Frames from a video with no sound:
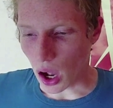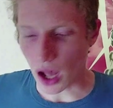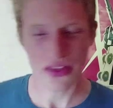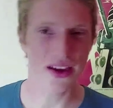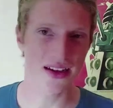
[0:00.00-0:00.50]

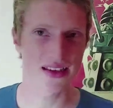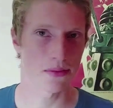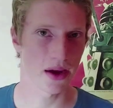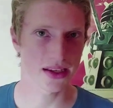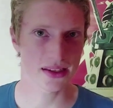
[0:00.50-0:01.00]
I think it's the
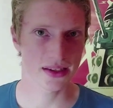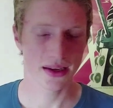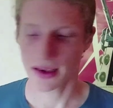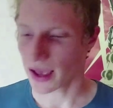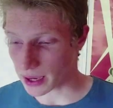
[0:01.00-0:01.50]
best.
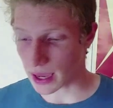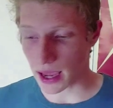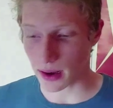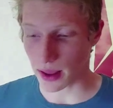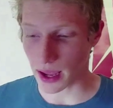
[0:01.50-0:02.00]

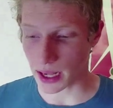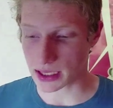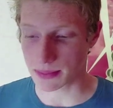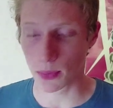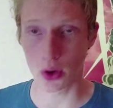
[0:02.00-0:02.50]
Again,
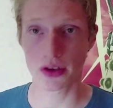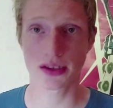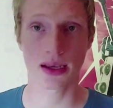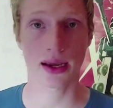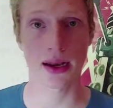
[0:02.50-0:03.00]
it's more the
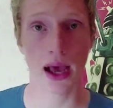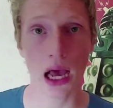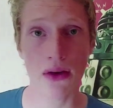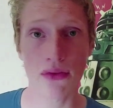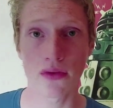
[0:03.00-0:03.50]
second
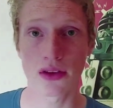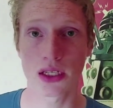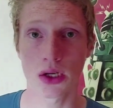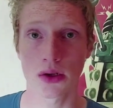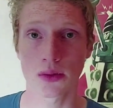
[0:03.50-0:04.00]
half of the
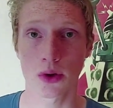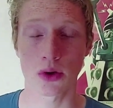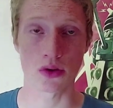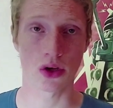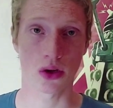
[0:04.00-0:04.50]
series where it
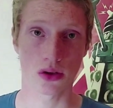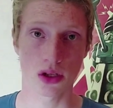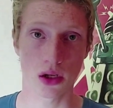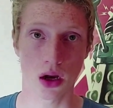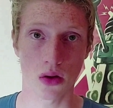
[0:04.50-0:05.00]
all turns to
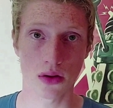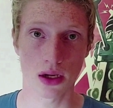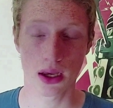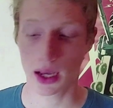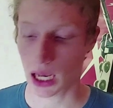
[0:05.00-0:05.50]
gold.
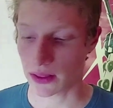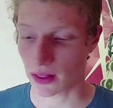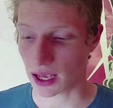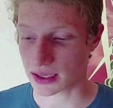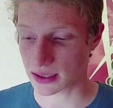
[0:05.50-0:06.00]
Uh, the
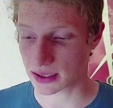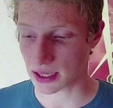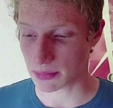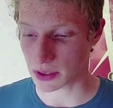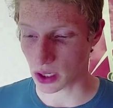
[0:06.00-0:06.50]
last six
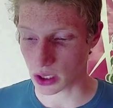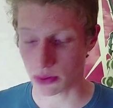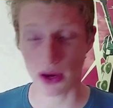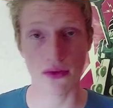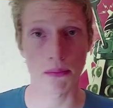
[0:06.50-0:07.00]
episodes
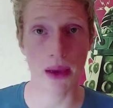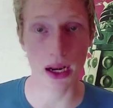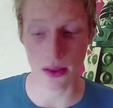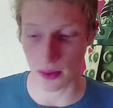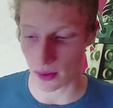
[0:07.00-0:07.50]
are even
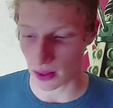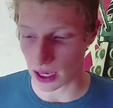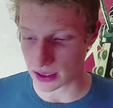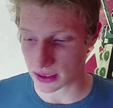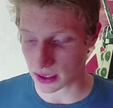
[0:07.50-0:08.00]
better than the
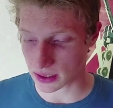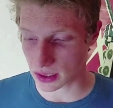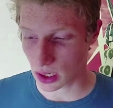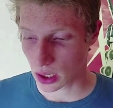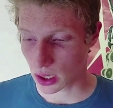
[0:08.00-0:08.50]
last six,
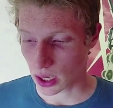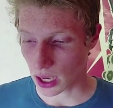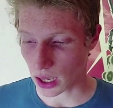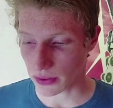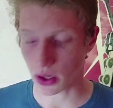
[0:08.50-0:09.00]

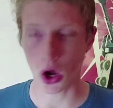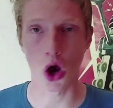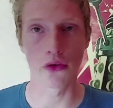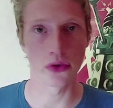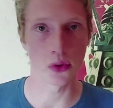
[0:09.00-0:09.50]
uh, I think,
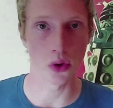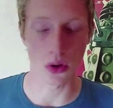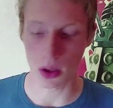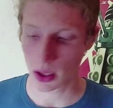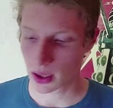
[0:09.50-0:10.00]

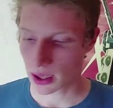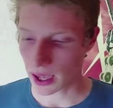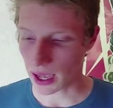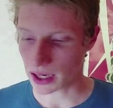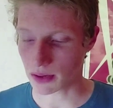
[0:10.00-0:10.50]
overall,
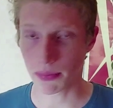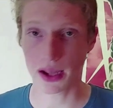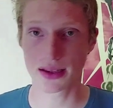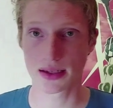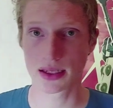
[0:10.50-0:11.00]
uh,
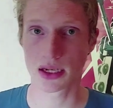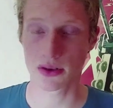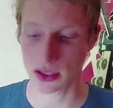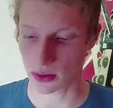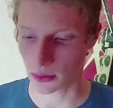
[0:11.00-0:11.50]
compared to
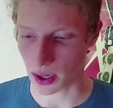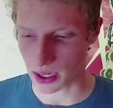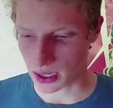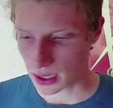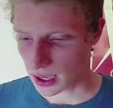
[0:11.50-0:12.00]
Series
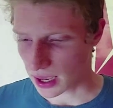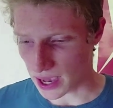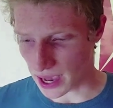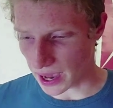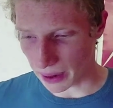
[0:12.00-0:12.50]
three.
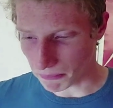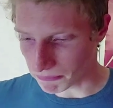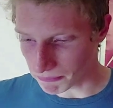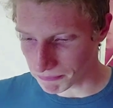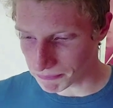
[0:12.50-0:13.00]
Um,